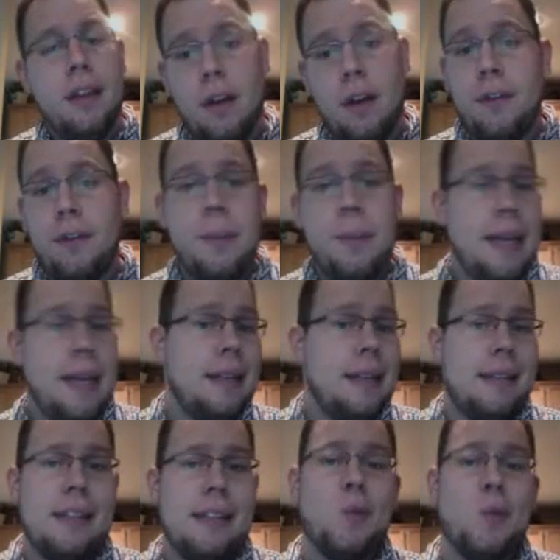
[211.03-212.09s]
For me, it's
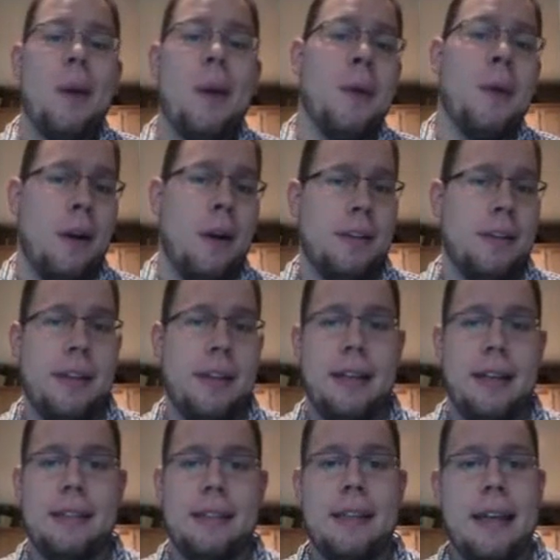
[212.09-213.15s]
these webinars and
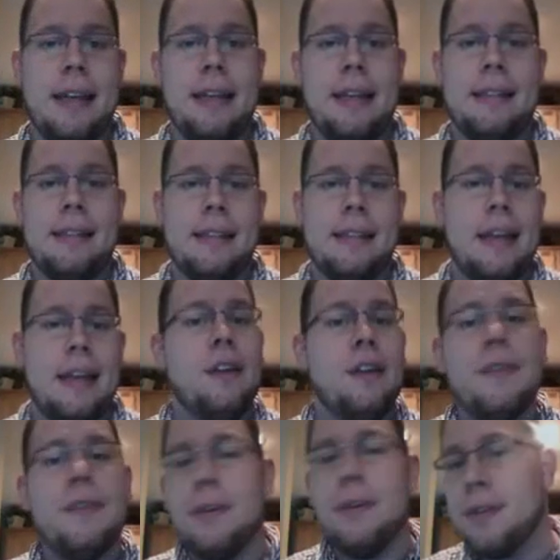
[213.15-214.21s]
it's
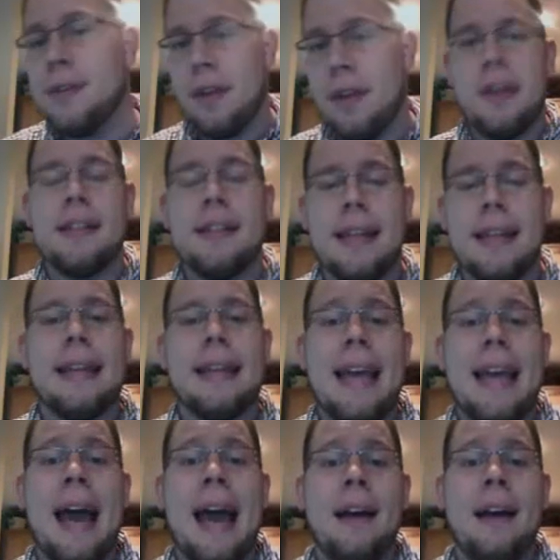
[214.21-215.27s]
interviews and things like
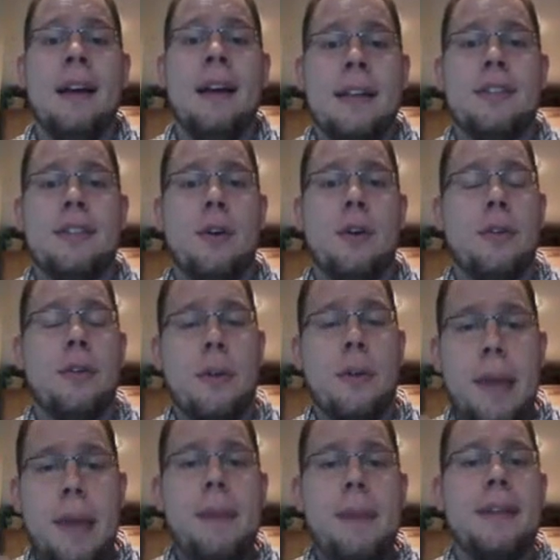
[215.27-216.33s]
that. So there
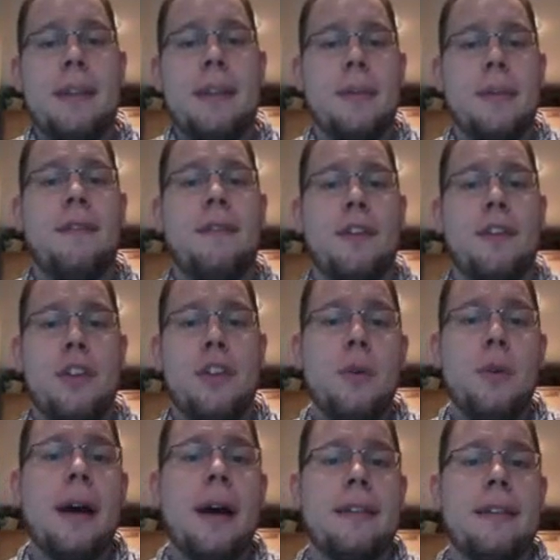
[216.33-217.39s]
may be something for you
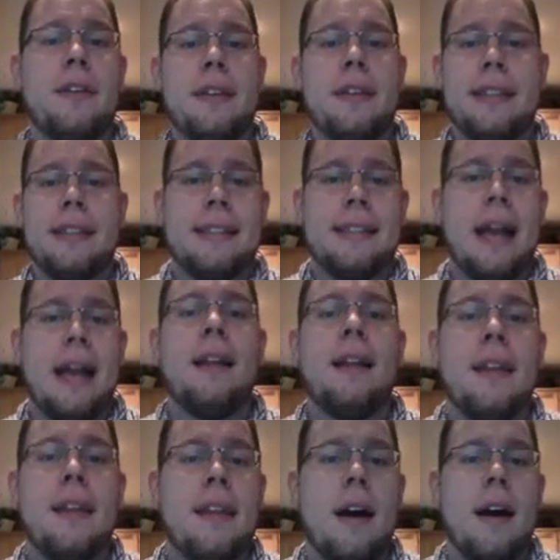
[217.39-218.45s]
out there that's
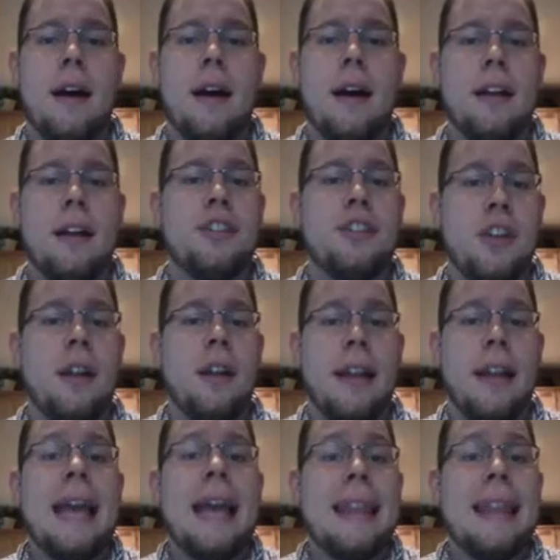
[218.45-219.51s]
exactly
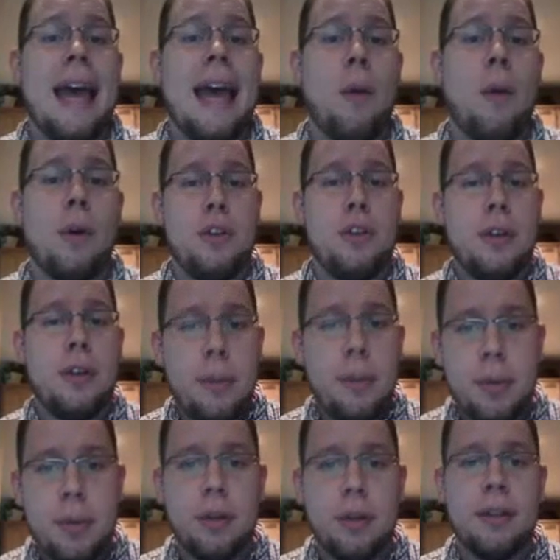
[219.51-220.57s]
like that, where you can
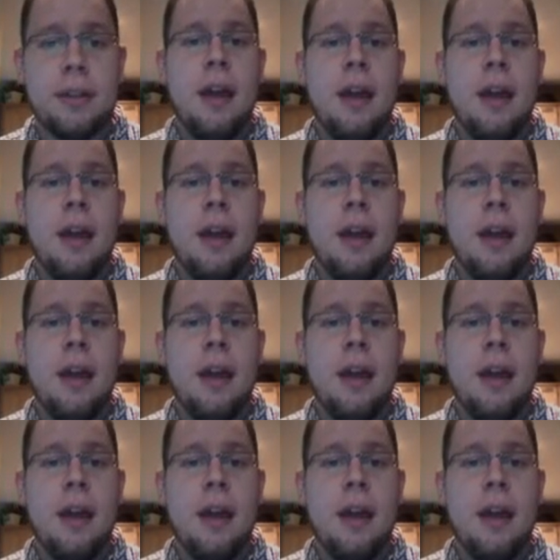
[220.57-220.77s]
build